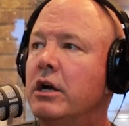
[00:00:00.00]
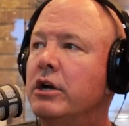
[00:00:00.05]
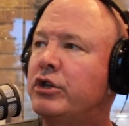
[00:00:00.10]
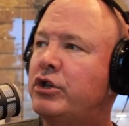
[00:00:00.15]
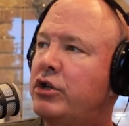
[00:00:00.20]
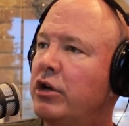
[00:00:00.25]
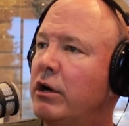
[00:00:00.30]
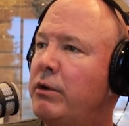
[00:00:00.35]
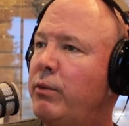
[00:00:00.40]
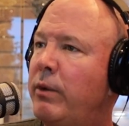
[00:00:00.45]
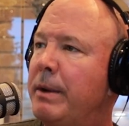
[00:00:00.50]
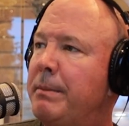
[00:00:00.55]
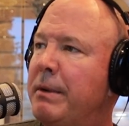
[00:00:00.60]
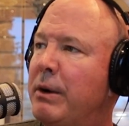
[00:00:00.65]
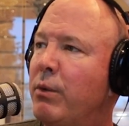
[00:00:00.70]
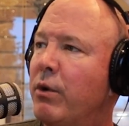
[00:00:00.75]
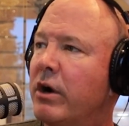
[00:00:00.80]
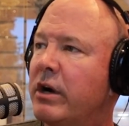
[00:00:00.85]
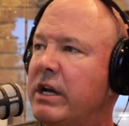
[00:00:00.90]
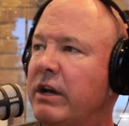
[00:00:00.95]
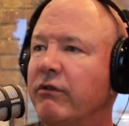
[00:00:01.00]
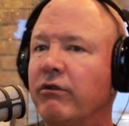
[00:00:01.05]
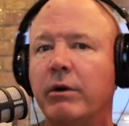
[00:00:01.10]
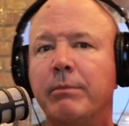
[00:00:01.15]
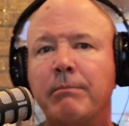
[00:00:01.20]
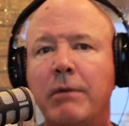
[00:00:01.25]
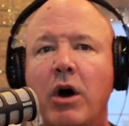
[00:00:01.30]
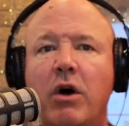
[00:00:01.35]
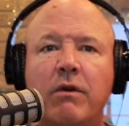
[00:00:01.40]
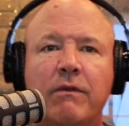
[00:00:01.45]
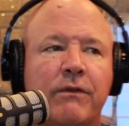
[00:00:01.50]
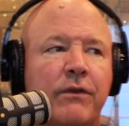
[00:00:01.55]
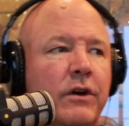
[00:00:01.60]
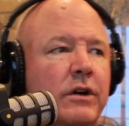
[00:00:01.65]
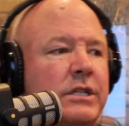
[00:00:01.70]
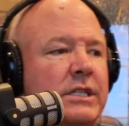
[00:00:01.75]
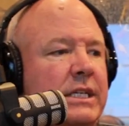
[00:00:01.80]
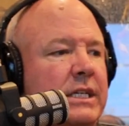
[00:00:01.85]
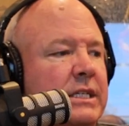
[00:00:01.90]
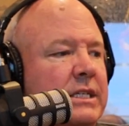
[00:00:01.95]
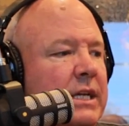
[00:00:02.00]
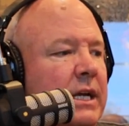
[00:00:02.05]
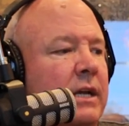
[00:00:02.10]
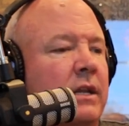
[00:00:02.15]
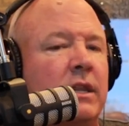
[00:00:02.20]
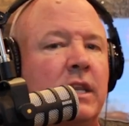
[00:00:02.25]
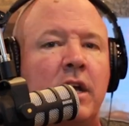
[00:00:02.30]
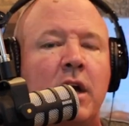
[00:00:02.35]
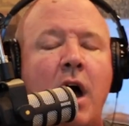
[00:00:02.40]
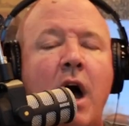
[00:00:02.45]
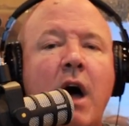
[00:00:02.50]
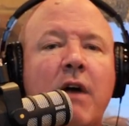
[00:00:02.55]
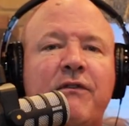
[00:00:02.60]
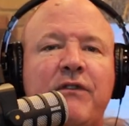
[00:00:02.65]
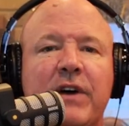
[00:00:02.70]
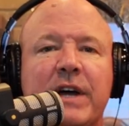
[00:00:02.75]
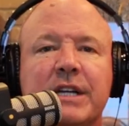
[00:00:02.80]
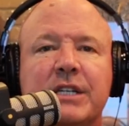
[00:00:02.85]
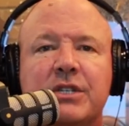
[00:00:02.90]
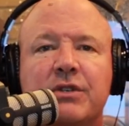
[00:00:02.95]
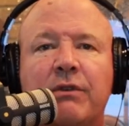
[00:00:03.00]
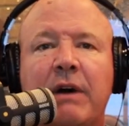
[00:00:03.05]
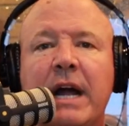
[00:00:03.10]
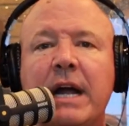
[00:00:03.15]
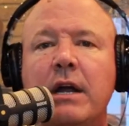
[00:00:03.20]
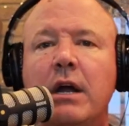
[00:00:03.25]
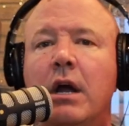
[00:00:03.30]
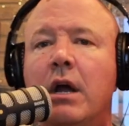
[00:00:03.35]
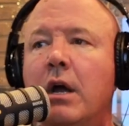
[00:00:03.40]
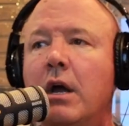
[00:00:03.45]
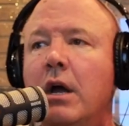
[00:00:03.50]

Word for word: Should we be working remote versus versus in the office, right?